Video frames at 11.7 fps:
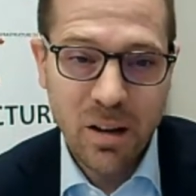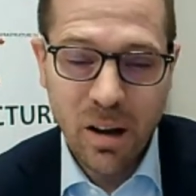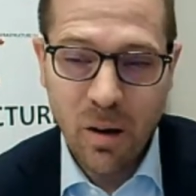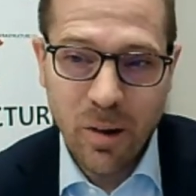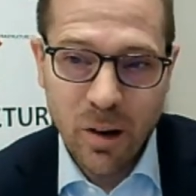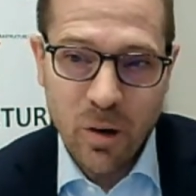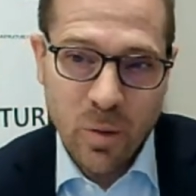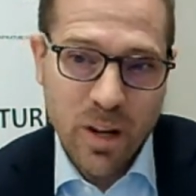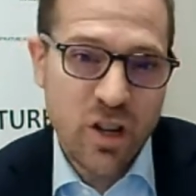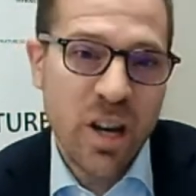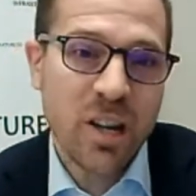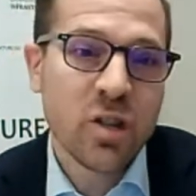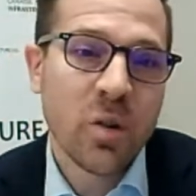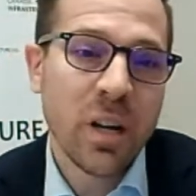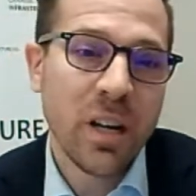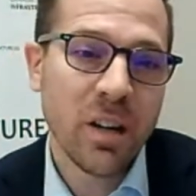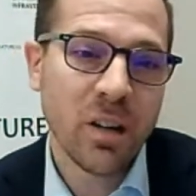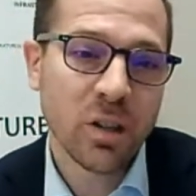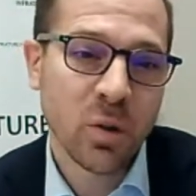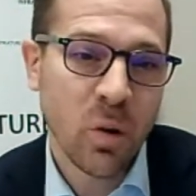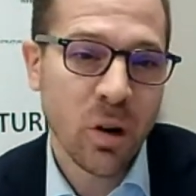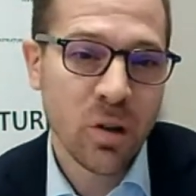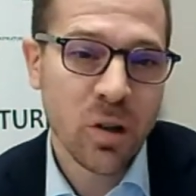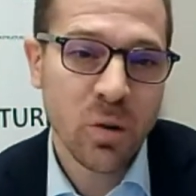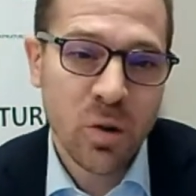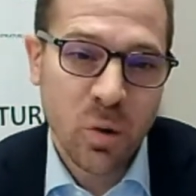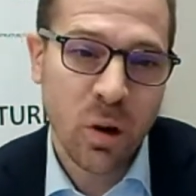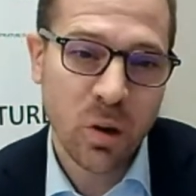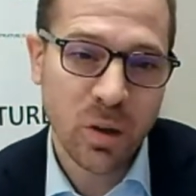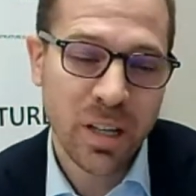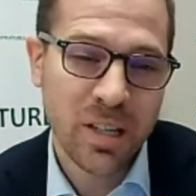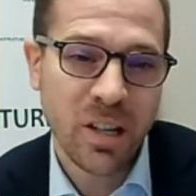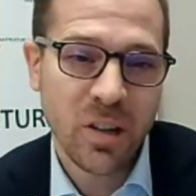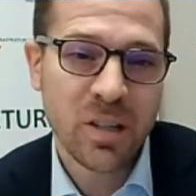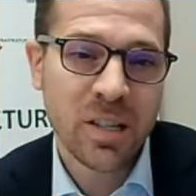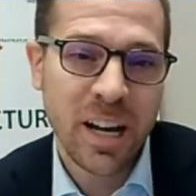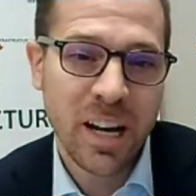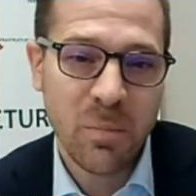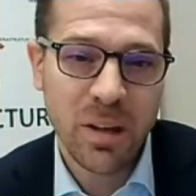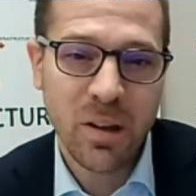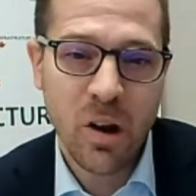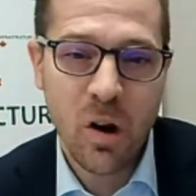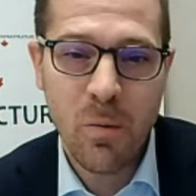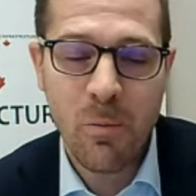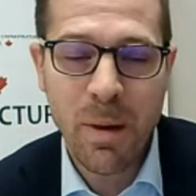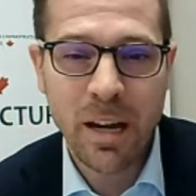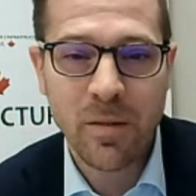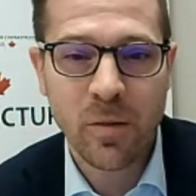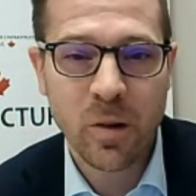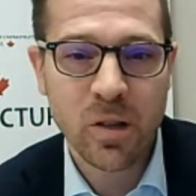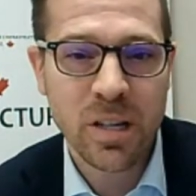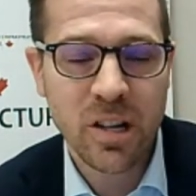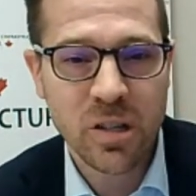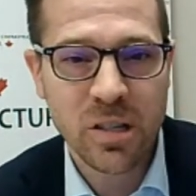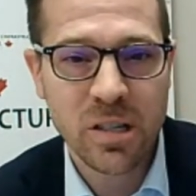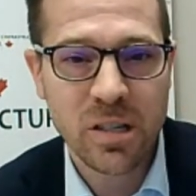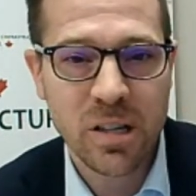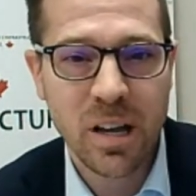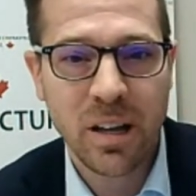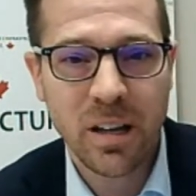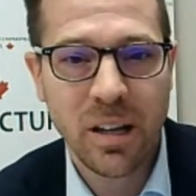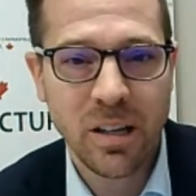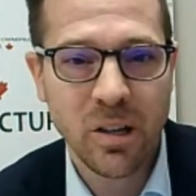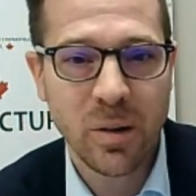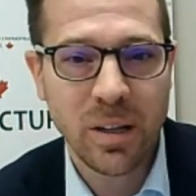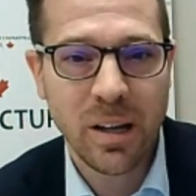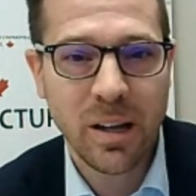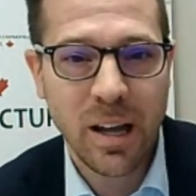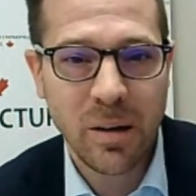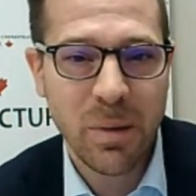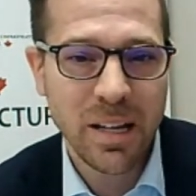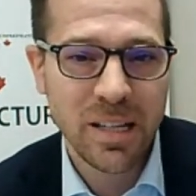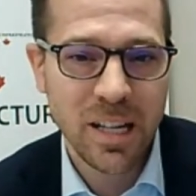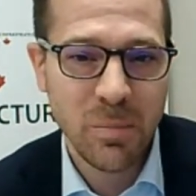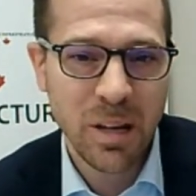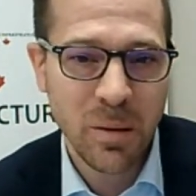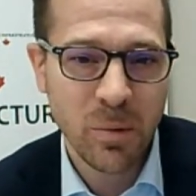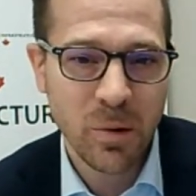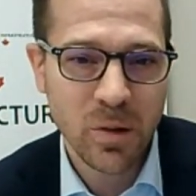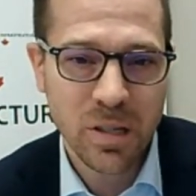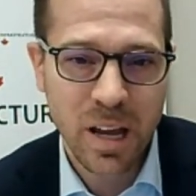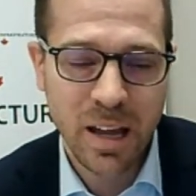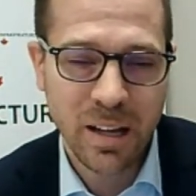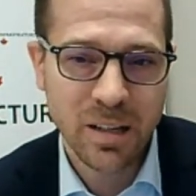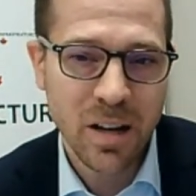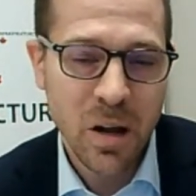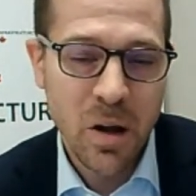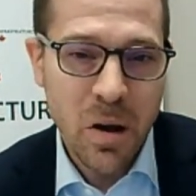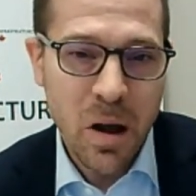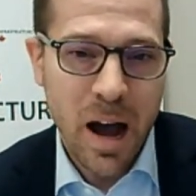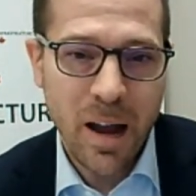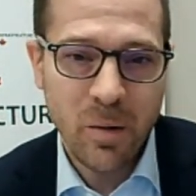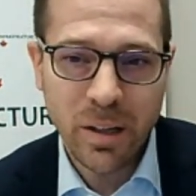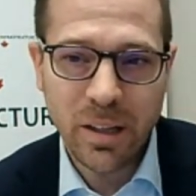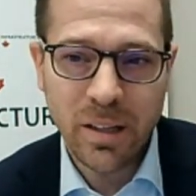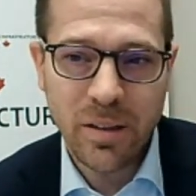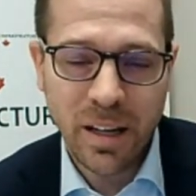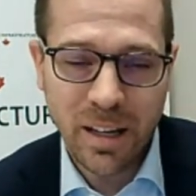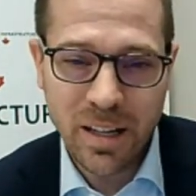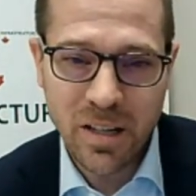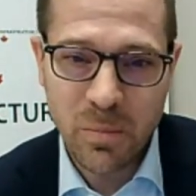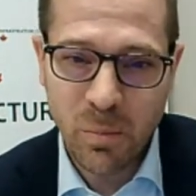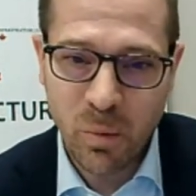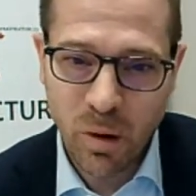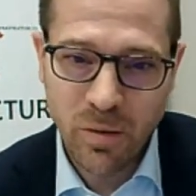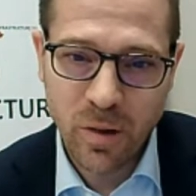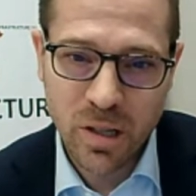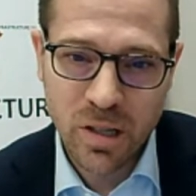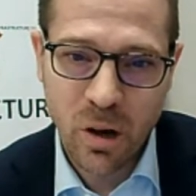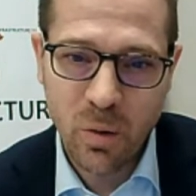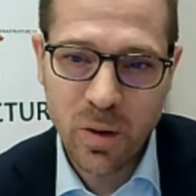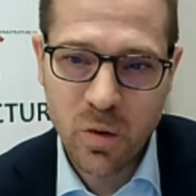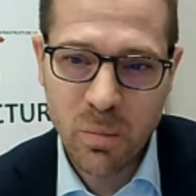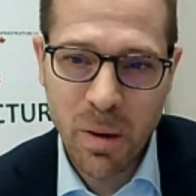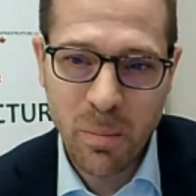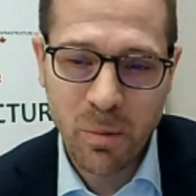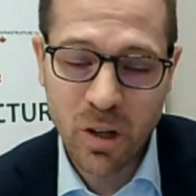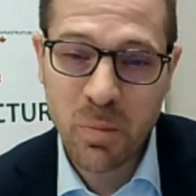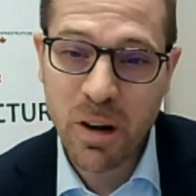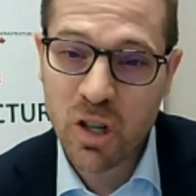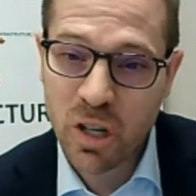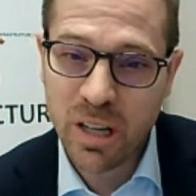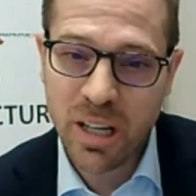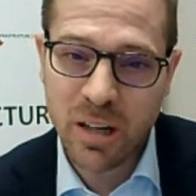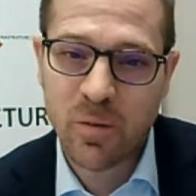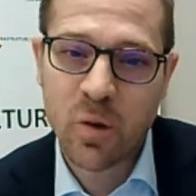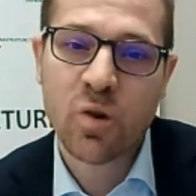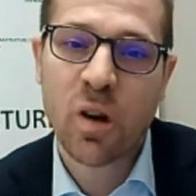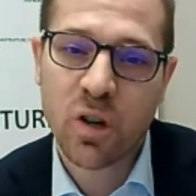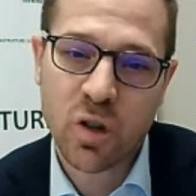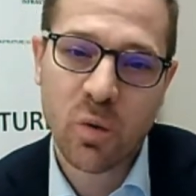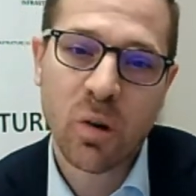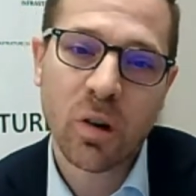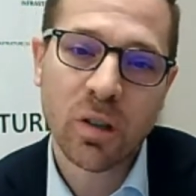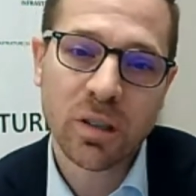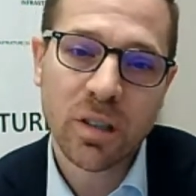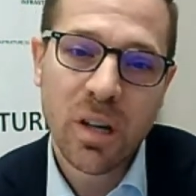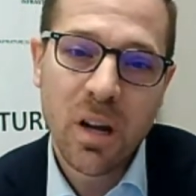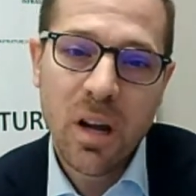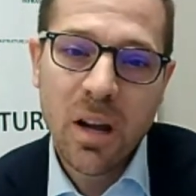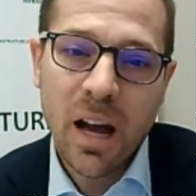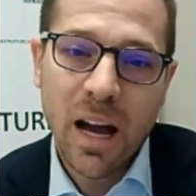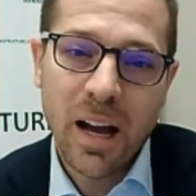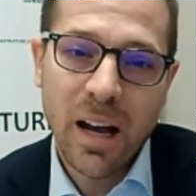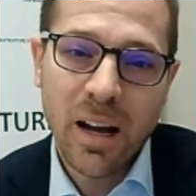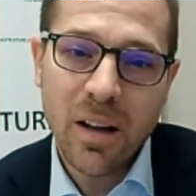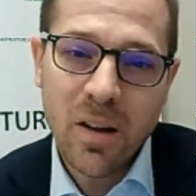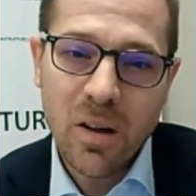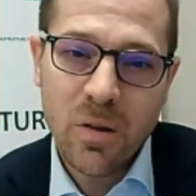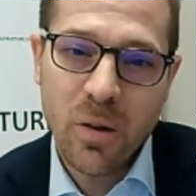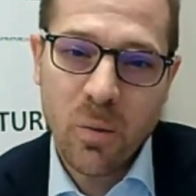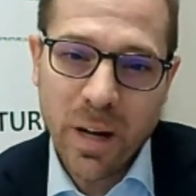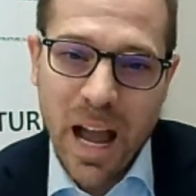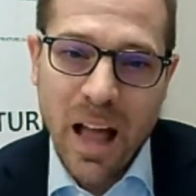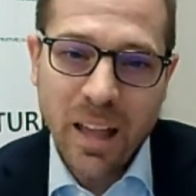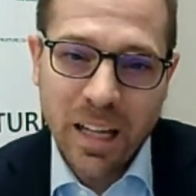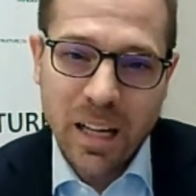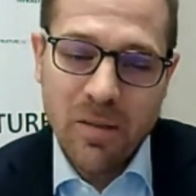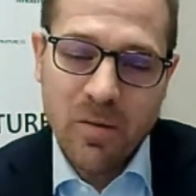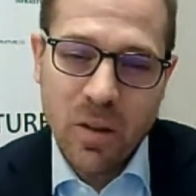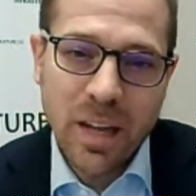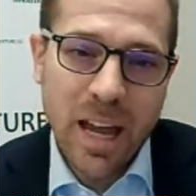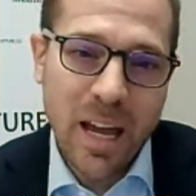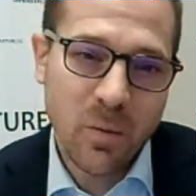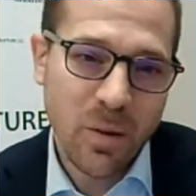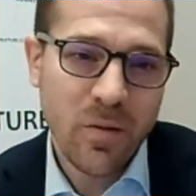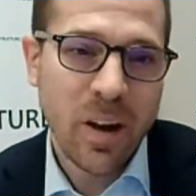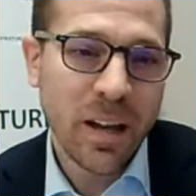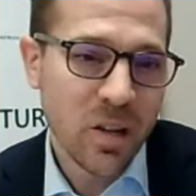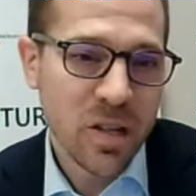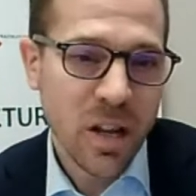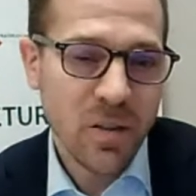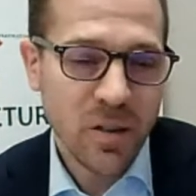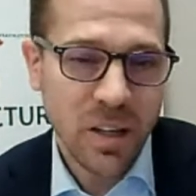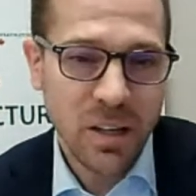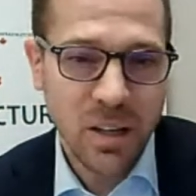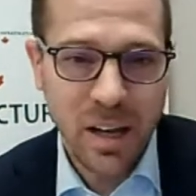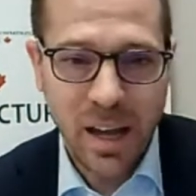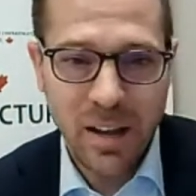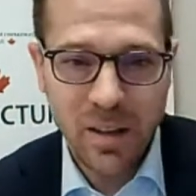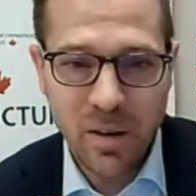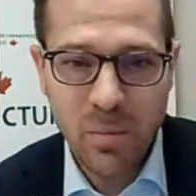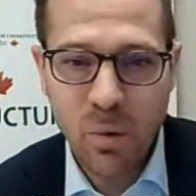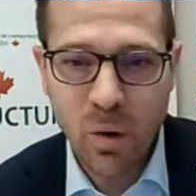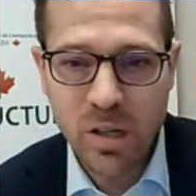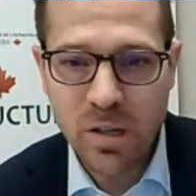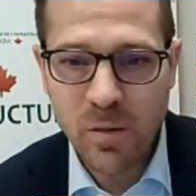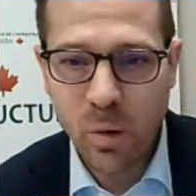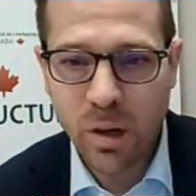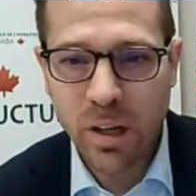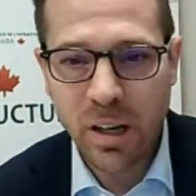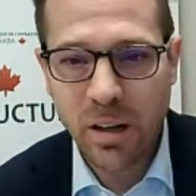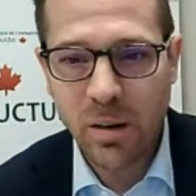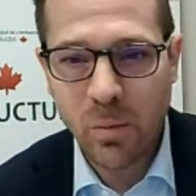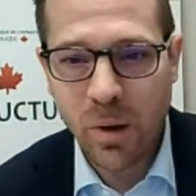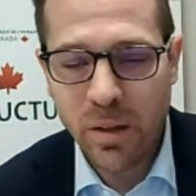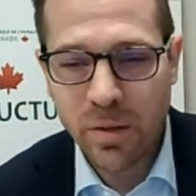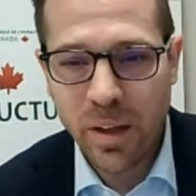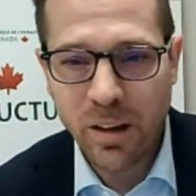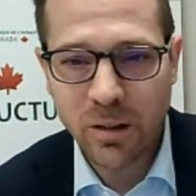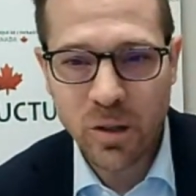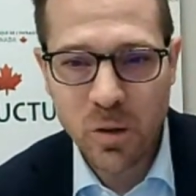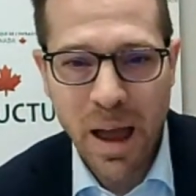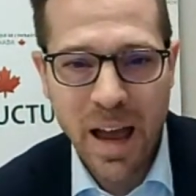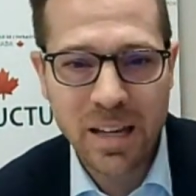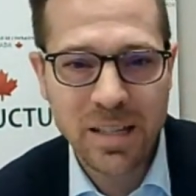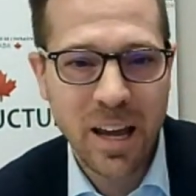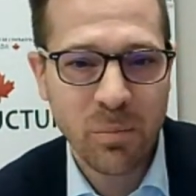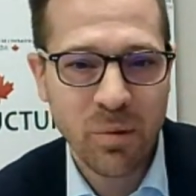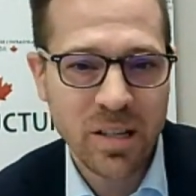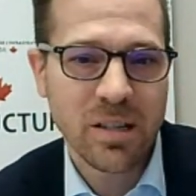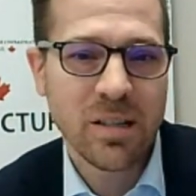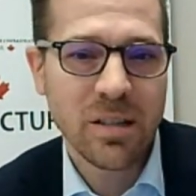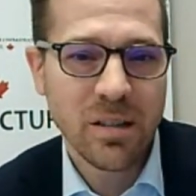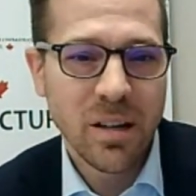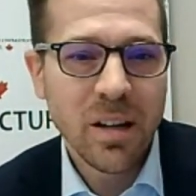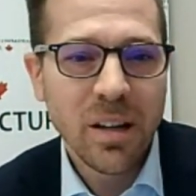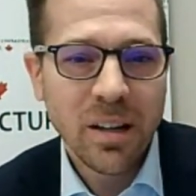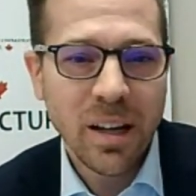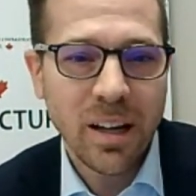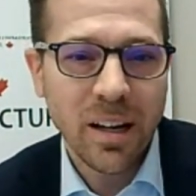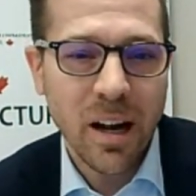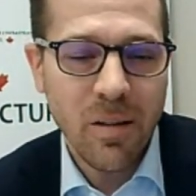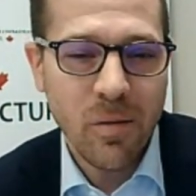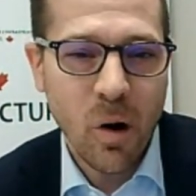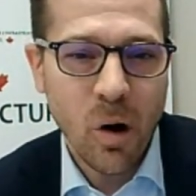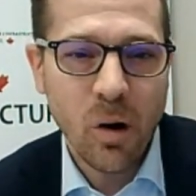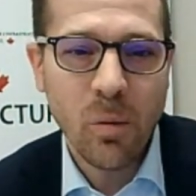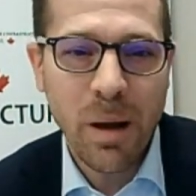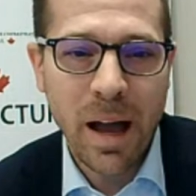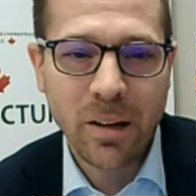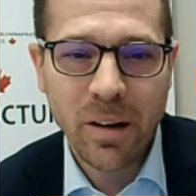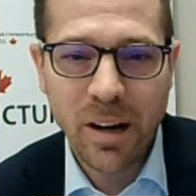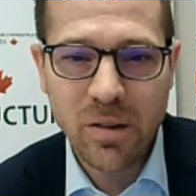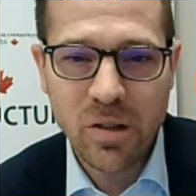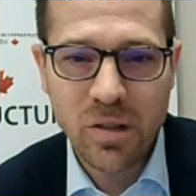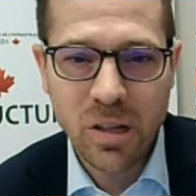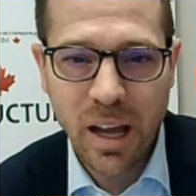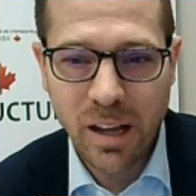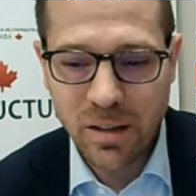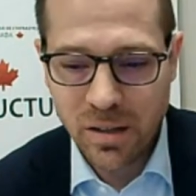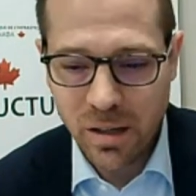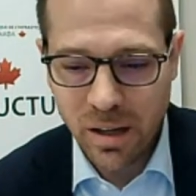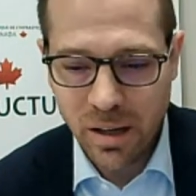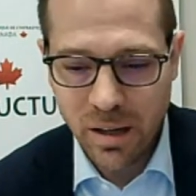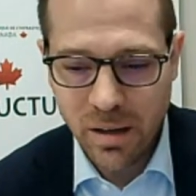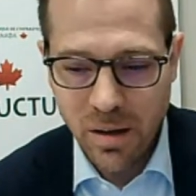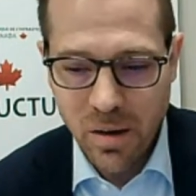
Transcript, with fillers: A very rich history here in Toronto. Toronto continues today to be the home of many First Nations, uh, Inuit, and Métis peoples, and I really think it is important for us to always remember, especially in the infrastructure world, uh, the reality of the land we find ourselves in and the importance of working with elders past and present uh, of all backgrounds to get uh,